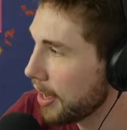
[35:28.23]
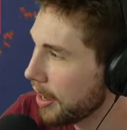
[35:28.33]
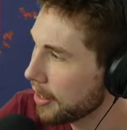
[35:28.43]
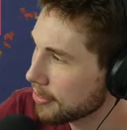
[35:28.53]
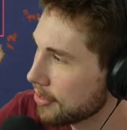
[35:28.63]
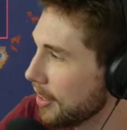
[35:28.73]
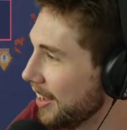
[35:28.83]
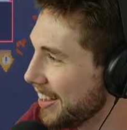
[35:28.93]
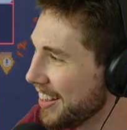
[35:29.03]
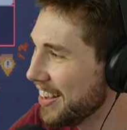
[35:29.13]
And it's the...
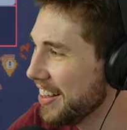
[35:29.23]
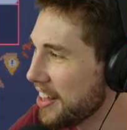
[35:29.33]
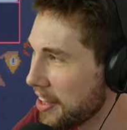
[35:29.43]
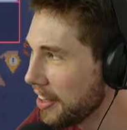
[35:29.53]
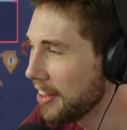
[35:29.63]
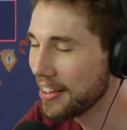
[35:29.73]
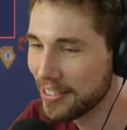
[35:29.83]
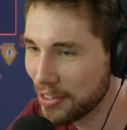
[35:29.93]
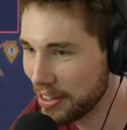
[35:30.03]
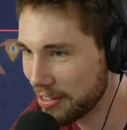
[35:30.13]

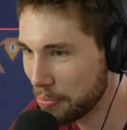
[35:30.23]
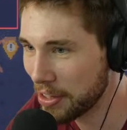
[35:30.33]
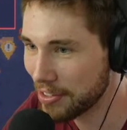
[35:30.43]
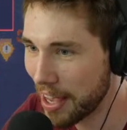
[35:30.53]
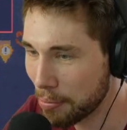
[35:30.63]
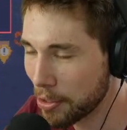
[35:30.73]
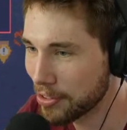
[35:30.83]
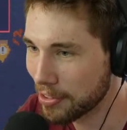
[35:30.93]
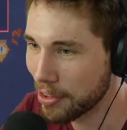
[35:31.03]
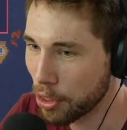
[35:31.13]
It's a bit sad because
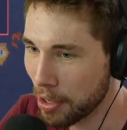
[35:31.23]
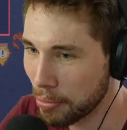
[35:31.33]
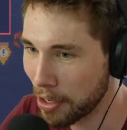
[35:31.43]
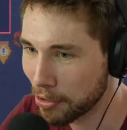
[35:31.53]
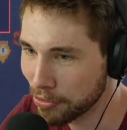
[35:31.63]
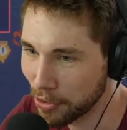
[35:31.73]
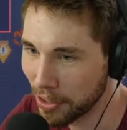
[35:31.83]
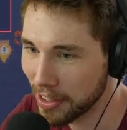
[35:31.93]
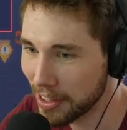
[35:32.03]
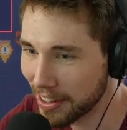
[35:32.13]
that's the thumbnail for
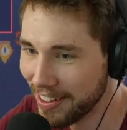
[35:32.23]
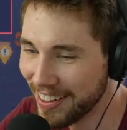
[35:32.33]
the